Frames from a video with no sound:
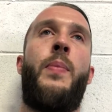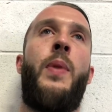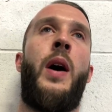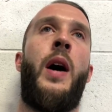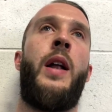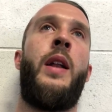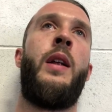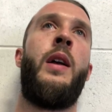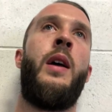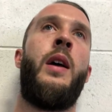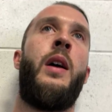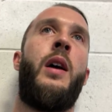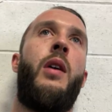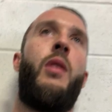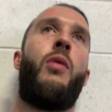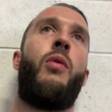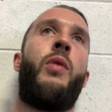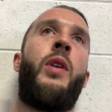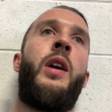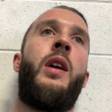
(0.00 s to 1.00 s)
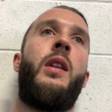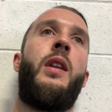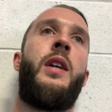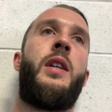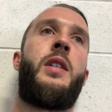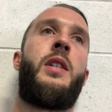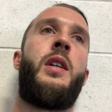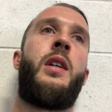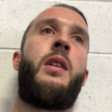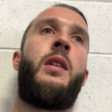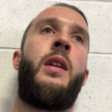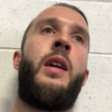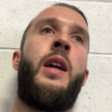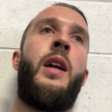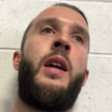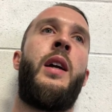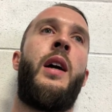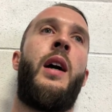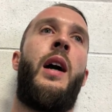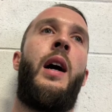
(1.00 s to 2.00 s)
But
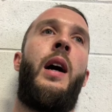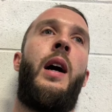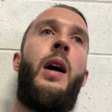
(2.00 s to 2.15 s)
realistically,